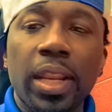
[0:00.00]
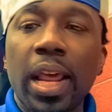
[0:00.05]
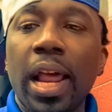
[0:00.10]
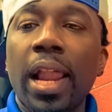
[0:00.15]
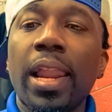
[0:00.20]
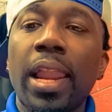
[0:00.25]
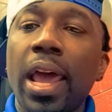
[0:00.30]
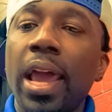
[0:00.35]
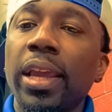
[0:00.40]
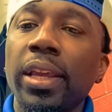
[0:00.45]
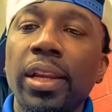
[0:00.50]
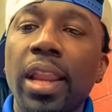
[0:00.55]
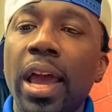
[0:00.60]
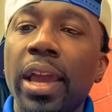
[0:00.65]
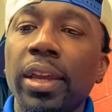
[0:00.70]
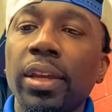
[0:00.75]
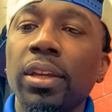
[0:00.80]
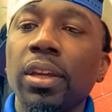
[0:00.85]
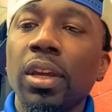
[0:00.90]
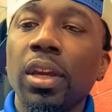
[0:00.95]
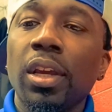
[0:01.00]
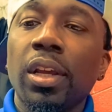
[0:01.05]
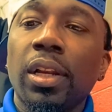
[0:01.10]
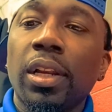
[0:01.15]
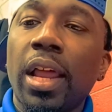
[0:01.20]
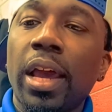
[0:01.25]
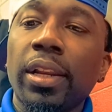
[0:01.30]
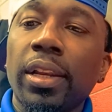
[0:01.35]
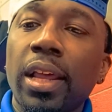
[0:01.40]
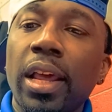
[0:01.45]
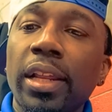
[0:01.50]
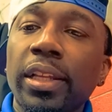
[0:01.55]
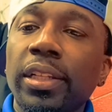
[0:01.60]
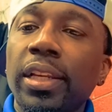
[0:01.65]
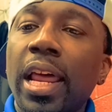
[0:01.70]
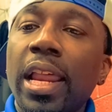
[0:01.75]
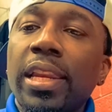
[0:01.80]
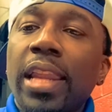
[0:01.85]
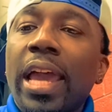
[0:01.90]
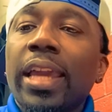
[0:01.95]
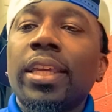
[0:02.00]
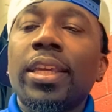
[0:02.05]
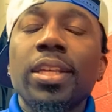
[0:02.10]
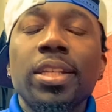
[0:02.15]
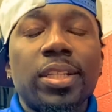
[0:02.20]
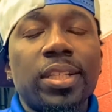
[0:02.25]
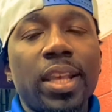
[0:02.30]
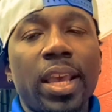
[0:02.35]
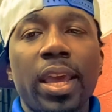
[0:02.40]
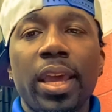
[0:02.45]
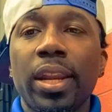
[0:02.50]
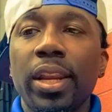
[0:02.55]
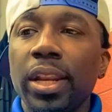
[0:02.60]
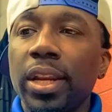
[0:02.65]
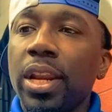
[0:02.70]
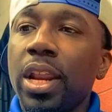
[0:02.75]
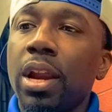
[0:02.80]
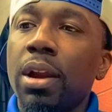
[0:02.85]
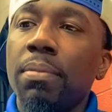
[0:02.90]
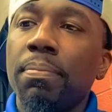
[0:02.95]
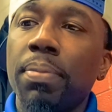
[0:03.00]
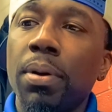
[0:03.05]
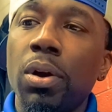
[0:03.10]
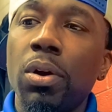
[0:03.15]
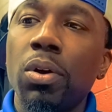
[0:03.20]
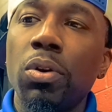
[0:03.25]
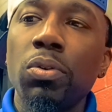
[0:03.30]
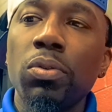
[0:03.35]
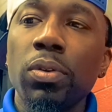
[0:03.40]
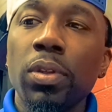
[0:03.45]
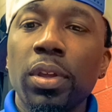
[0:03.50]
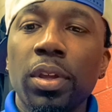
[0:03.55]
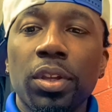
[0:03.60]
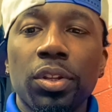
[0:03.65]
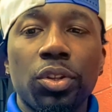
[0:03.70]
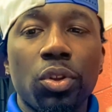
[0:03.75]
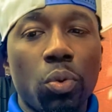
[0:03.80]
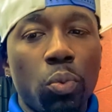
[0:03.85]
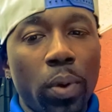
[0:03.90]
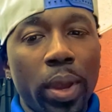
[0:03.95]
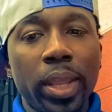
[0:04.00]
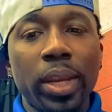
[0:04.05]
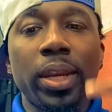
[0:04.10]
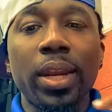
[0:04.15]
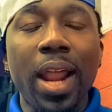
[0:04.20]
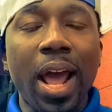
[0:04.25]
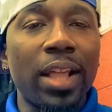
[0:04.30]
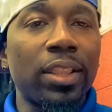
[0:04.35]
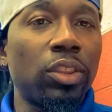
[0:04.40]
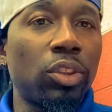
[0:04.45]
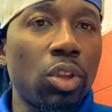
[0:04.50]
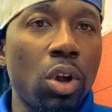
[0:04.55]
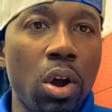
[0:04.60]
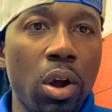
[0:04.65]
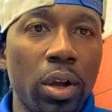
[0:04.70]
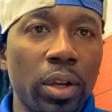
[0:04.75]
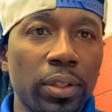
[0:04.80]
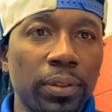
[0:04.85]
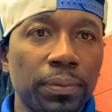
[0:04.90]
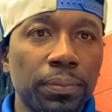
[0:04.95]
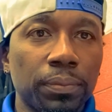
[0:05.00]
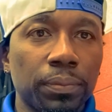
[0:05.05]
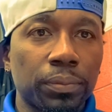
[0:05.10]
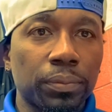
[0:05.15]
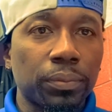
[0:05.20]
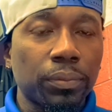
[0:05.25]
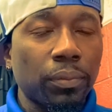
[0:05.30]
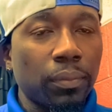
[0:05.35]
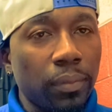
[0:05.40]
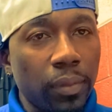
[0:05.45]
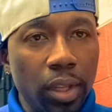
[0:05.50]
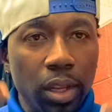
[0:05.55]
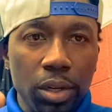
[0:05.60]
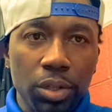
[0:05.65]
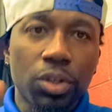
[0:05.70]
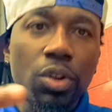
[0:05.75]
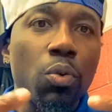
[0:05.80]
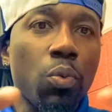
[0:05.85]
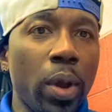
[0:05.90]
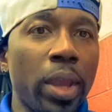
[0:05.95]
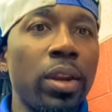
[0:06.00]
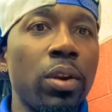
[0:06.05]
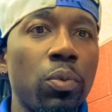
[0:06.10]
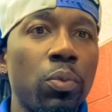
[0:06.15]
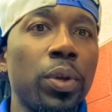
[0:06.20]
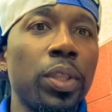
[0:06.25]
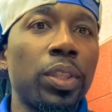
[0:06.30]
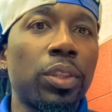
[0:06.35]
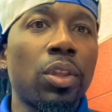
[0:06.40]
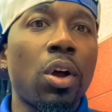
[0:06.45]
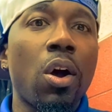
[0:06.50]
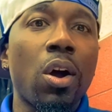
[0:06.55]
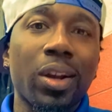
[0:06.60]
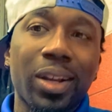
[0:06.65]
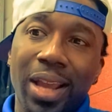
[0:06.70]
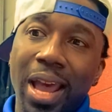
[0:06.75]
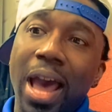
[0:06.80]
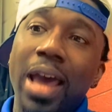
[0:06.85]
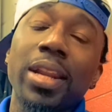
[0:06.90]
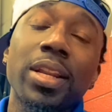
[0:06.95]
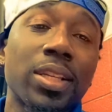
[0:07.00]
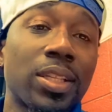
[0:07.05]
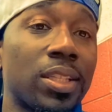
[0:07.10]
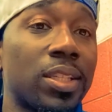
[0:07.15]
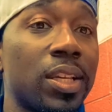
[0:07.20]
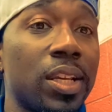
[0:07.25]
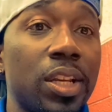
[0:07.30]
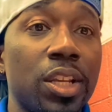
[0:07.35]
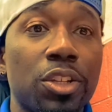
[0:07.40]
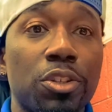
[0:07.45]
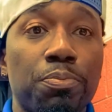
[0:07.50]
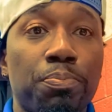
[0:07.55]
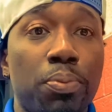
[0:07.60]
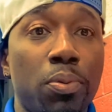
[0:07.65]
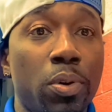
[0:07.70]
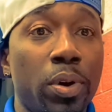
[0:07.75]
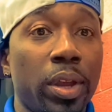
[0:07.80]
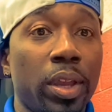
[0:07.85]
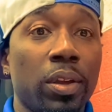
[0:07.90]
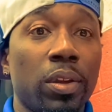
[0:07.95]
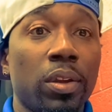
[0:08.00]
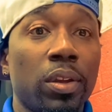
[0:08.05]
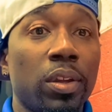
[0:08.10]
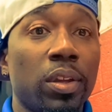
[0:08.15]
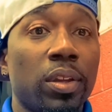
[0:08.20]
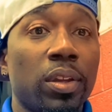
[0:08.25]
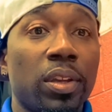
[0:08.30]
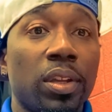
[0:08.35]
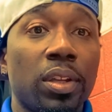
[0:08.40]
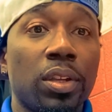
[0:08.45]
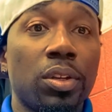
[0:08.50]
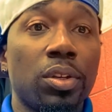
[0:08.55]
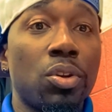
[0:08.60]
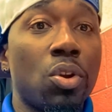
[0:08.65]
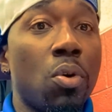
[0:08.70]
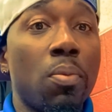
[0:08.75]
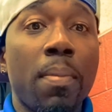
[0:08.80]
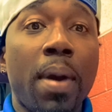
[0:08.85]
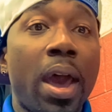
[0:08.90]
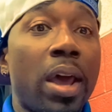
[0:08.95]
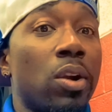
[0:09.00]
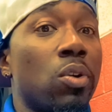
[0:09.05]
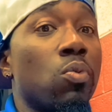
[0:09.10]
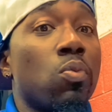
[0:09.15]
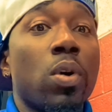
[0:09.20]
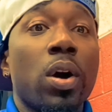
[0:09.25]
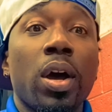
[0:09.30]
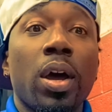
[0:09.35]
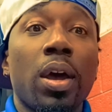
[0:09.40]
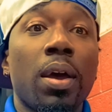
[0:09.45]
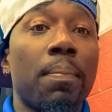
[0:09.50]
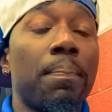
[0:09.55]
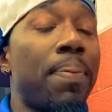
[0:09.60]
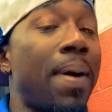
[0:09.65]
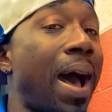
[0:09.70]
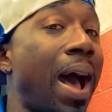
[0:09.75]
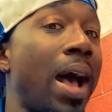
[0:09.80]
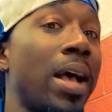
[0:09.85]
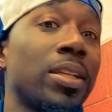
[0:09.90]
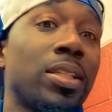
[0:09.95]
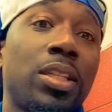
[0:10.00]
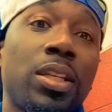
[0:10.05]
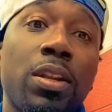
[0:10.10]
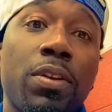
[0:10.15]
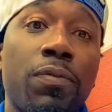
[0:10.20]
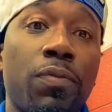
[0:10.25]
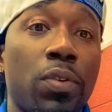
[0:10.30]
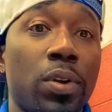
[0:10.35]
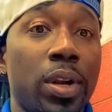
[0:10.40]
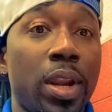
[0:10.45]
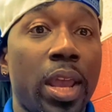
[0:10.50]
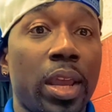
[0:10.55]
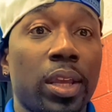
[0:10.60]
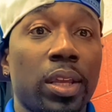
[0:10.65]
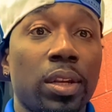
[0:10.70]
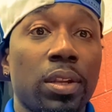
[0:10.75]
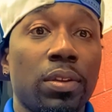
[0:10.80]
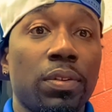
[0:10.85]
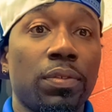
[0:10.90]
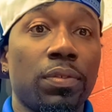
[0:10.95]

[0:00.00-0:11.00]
Like, like, like, like, like, like he said in there, bro. The way that I thought, the way that we thought, got us to this point. No matter what, positive or negative.